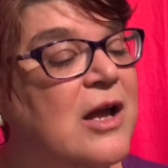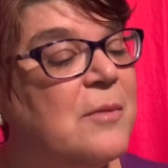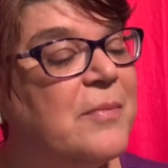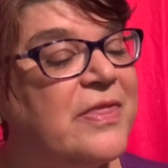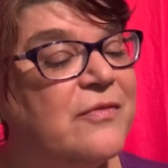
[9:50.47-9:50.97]

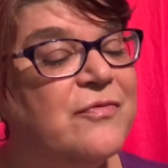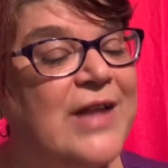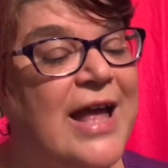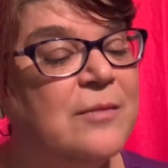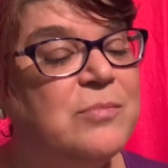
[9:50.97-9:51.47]
but the
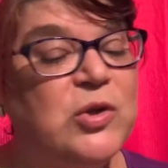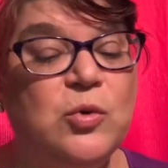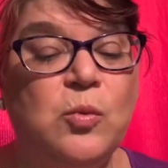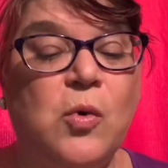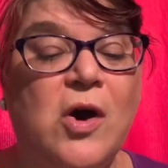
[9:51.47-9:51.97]
flat blue
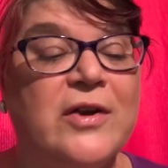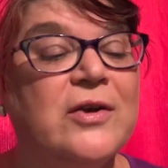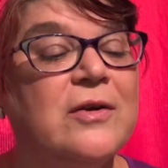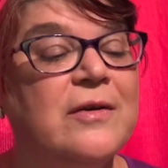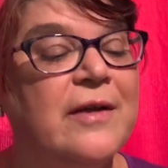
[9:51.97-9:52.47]
water.